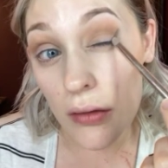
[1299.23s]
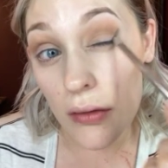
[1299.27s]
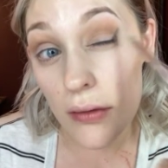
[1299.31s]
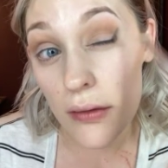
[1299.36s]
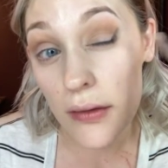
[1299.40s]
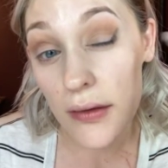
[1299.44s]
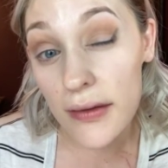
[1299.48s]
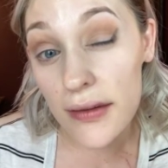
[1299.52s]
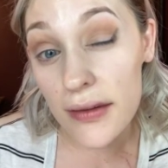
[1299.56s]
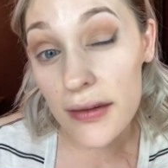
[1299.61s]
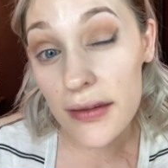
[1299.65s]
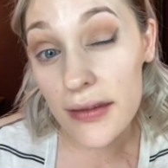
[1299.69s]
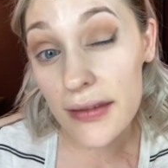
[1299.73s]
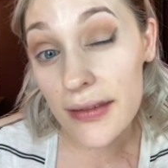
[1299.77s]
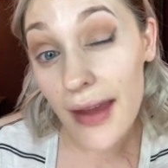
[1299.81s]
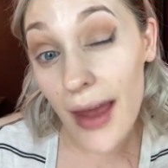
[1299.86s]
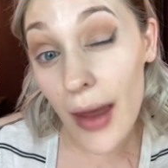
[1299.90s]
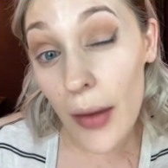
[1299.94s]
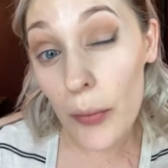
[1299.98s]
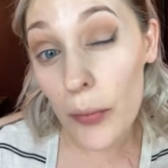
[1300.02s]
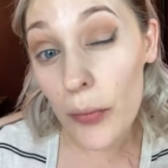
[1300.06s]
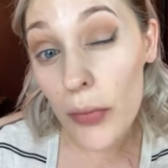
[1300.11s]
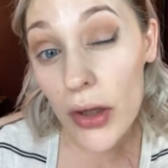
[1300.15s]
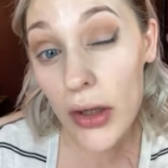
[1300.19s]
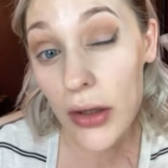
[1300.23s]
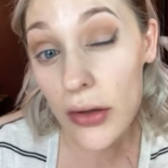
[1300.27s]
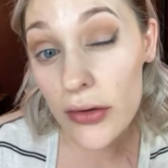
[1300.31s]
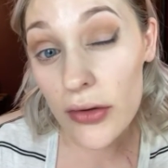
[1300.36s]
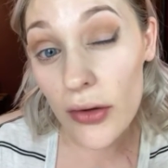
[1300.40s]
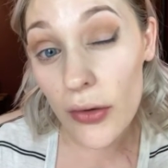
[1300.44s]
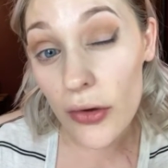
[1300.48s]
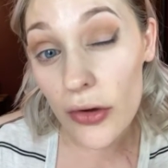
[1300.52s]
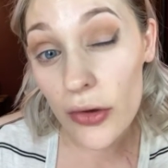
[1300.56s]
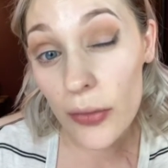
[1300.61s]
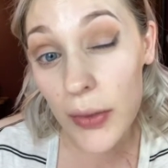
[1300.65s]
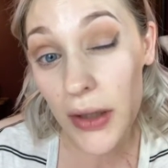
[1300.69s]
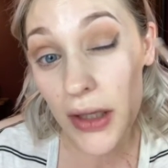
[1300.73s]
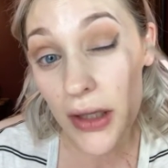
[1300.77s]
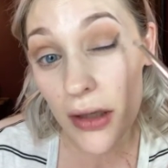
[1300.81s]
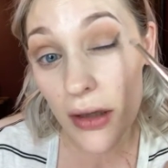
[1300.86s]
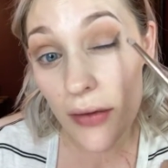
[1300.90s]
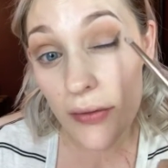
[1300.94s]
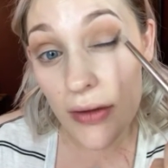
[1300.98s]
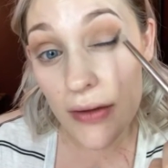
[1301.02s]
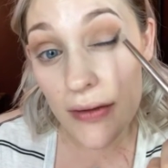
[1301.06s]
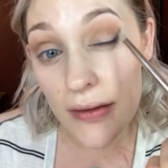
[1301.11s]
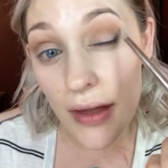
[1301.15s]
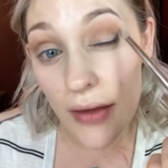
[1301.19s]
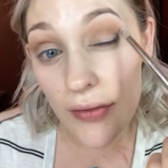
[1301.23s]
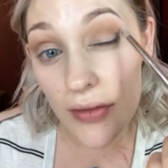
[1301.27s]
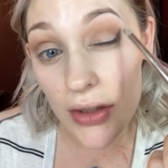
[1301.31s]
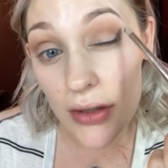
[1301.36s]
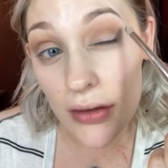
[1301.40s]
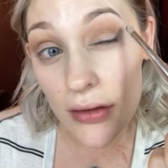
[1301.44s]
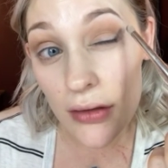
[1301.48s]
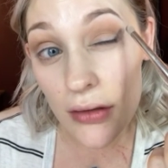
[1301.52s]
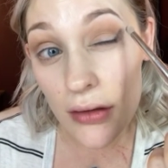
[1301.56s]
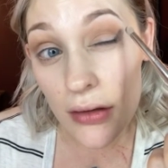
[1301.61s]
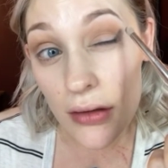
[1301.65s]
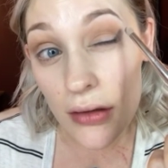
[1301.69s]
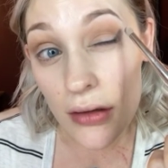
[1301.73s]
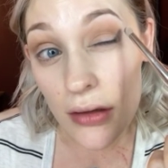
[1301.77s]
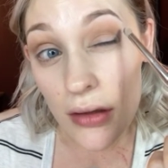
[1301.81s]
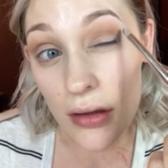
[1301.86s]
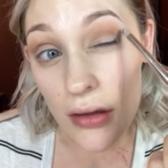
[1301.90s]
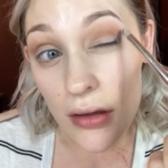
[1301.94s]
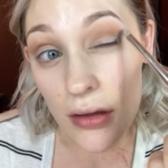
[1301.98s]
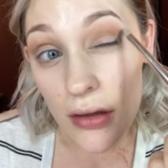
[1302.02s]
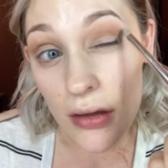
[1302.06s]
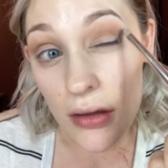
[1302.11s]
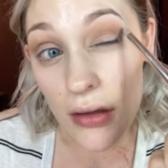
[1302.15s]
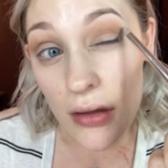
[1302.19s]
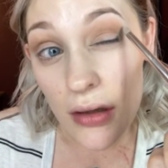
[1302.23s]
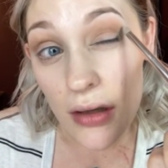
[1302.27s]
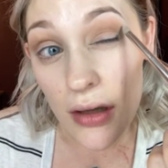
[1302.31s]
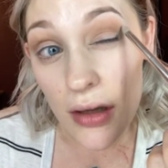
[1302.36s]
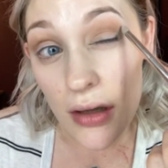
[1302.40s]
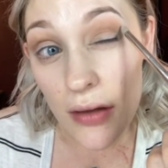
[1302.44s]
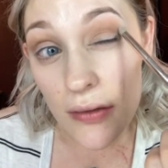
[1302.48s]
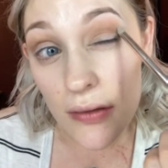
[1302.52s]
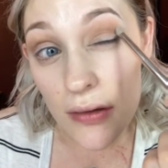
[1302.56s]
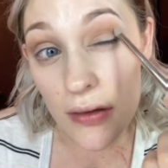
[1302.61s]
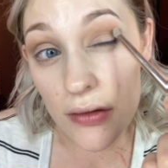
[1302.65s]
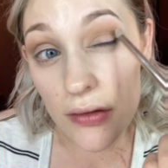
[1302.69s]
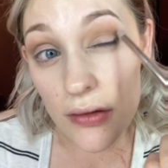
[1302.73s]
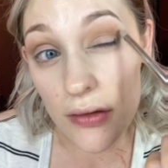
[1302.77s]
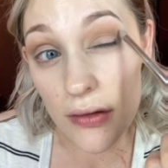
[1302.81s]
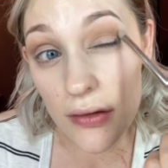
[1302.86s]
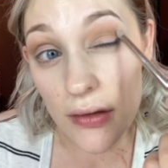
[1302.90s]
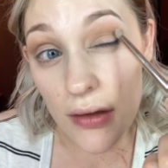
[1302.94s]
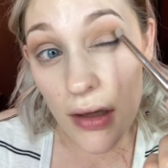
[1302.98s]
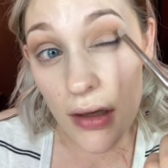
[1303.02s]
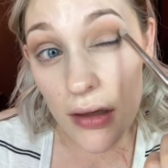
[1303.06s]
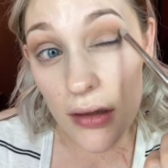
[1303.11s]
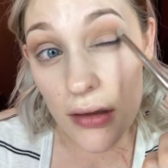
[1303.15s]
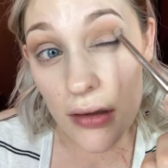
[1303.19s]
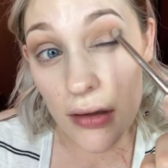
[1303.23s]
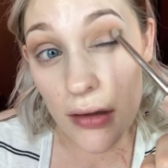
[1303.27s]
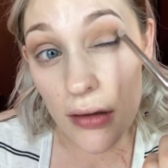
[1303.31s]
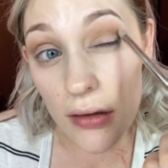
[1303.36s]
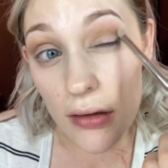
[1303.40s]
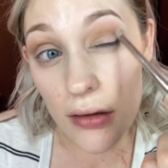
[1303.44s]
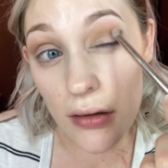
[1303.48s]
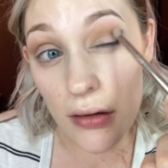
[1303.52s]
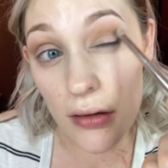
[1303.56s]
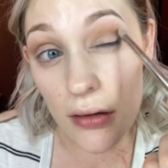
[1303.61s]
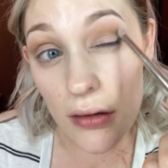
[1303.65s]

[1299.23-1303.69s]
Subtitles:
the stem, so to speak, of the 7. And then just cut it in.